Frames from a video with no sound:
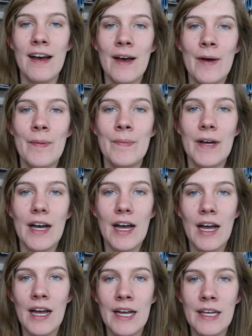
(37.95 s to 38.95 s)

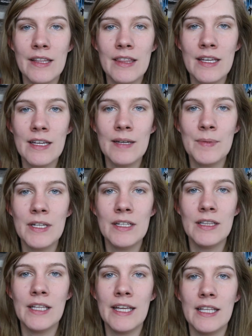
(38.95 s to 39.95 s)
I think I'm
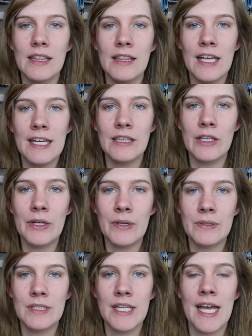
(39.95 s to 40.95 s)
gonna like lay
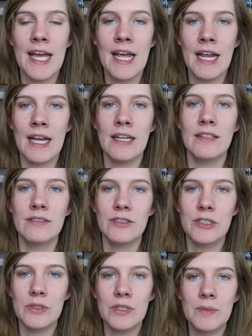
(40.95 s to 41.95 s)
low today,
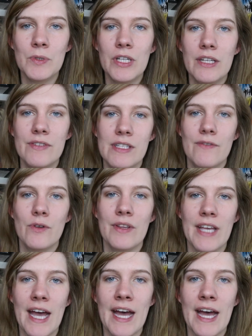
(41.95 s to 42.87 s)
do some creative stuff around the